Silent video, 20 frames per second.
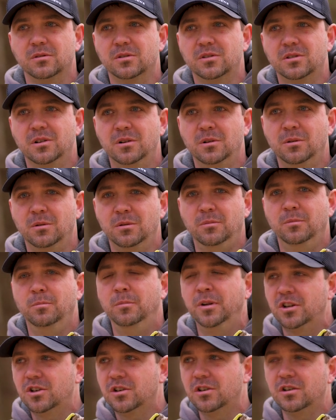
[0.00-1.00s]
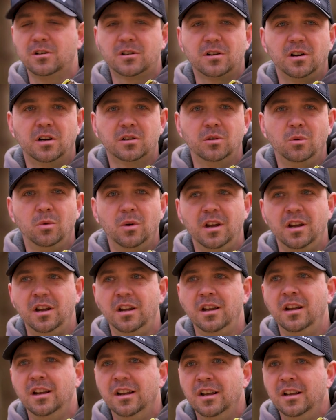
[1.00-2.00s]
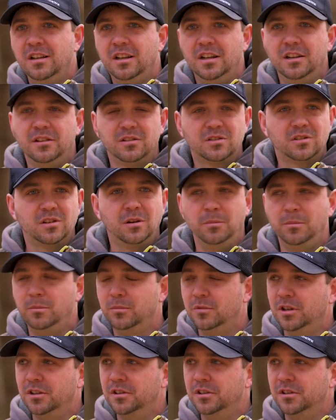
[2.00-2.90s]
So make sure you're tucked away into some